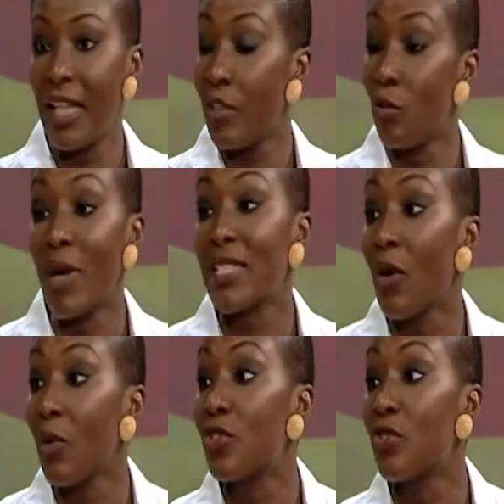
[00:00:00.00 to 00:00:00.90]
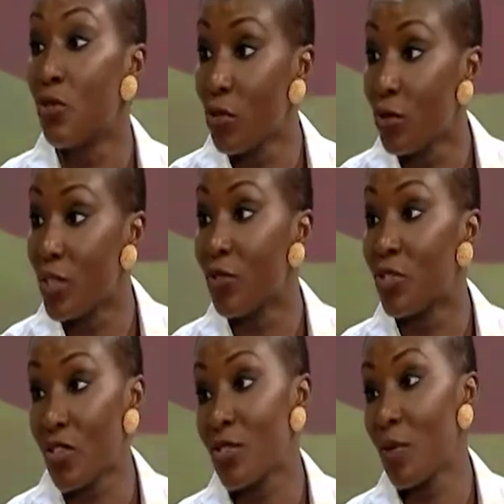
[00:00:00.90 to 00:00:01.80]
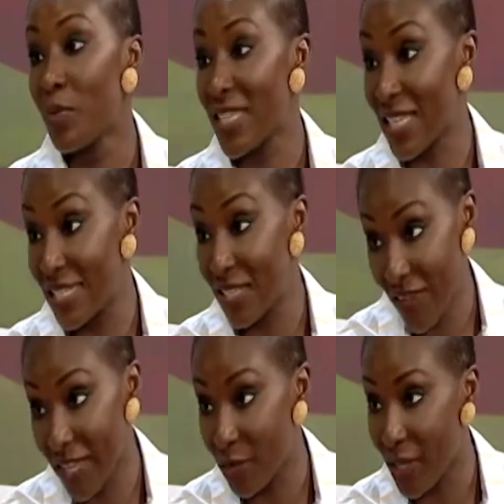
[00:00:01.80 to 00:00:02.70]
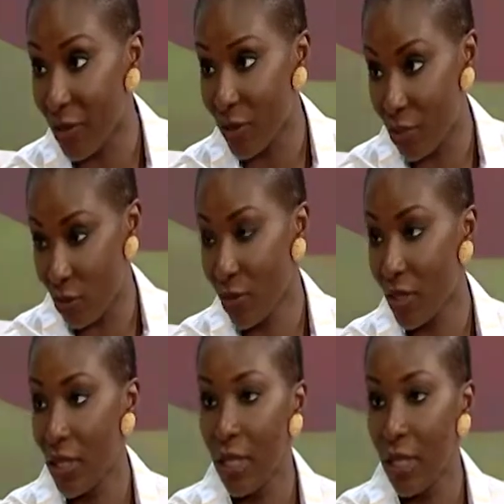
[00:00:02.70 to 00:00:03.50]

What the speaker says: no matter what you do, they will just not be satisfied with how they look.